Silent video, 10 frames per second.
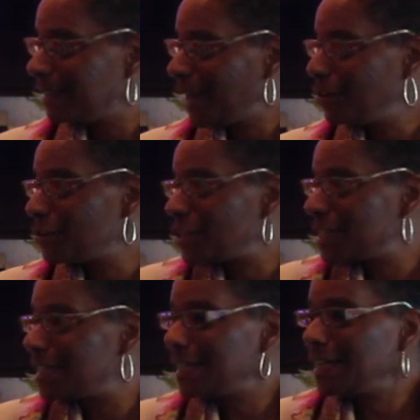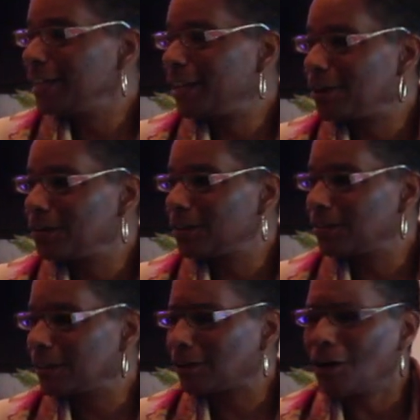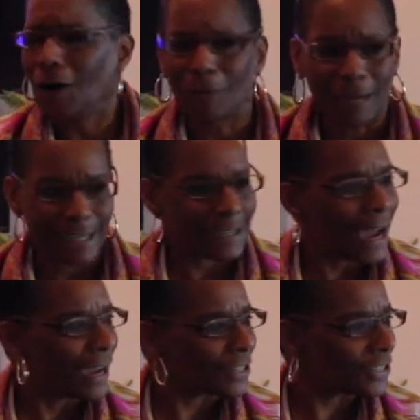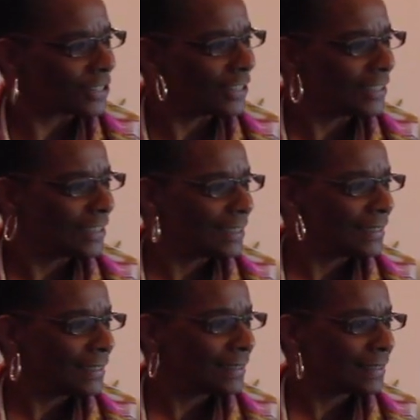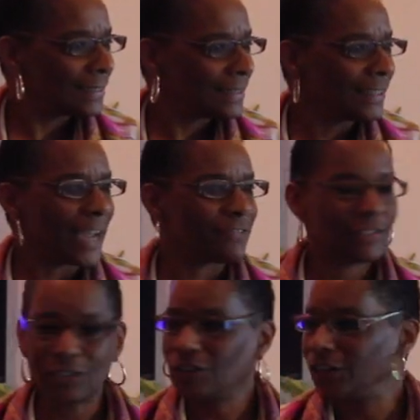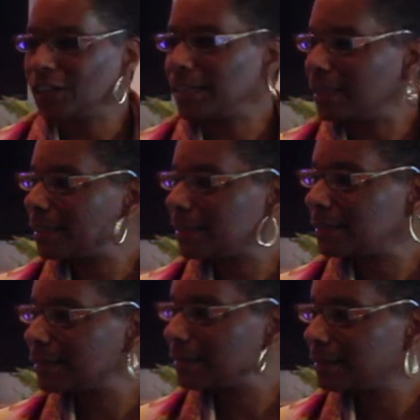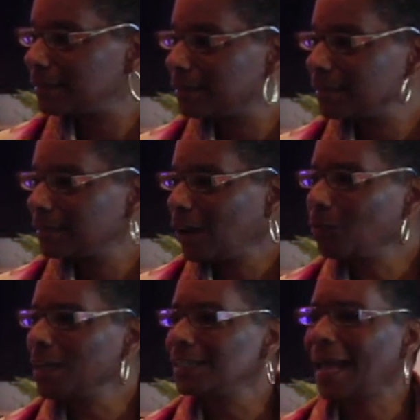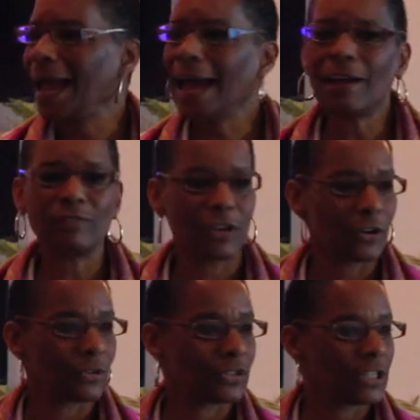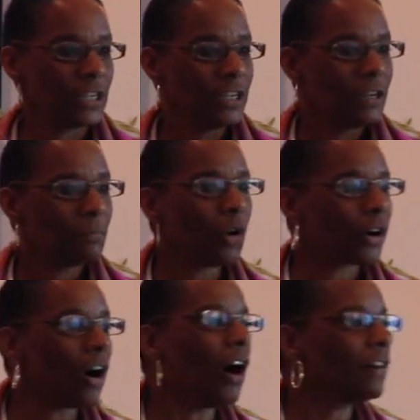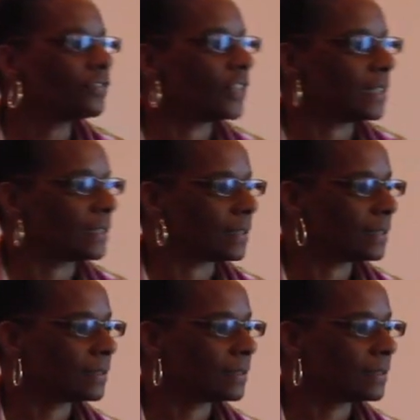And you're just sitting there and you think, oh my gosh, life is good. I wanted to have those more often.